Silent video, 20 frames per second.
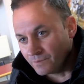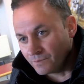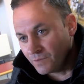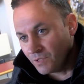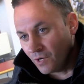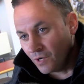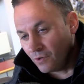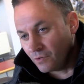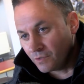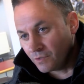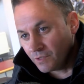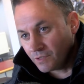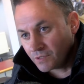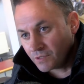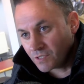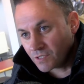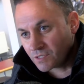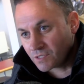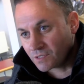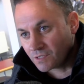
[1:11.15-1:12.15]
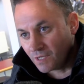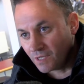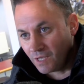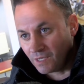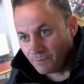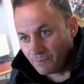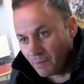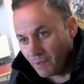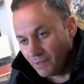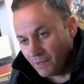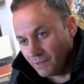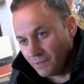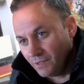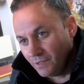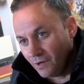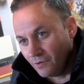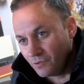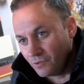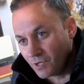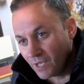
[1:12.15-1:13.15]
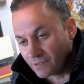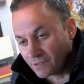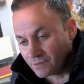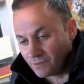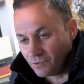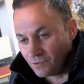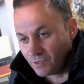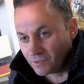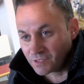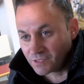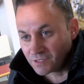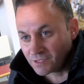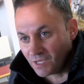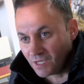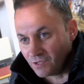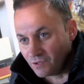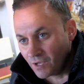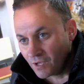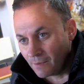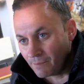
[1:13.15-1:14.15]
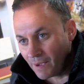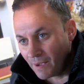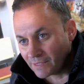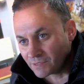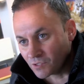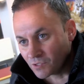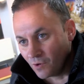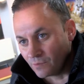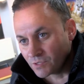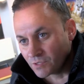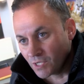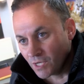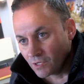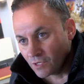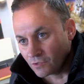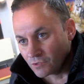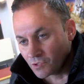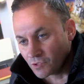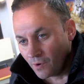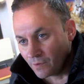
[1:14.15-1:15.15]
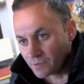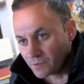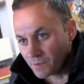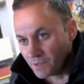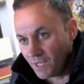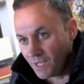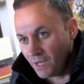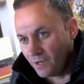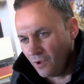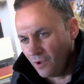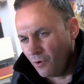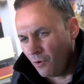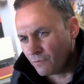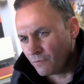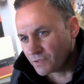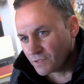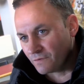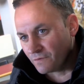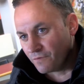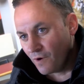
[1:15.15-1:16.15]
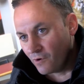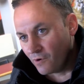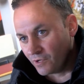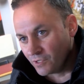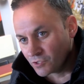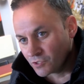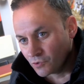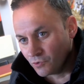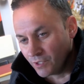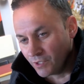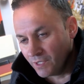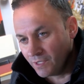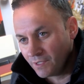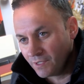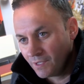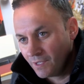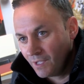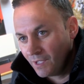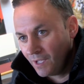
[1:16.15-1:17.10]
you know, but you know, you get to say you get bad times, you get good times. But yeah, no, obviously thoroughly enjoyed it.